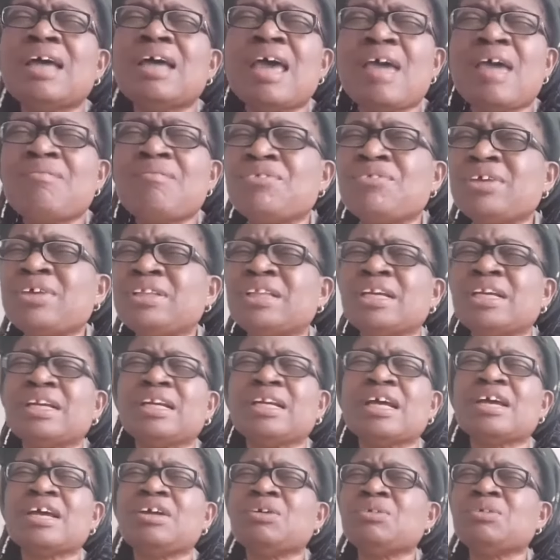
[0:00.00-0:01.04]

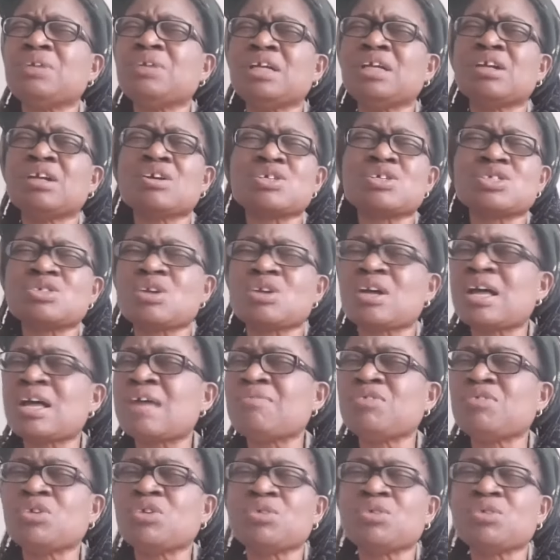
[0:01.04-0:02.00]
everything that you need us to have.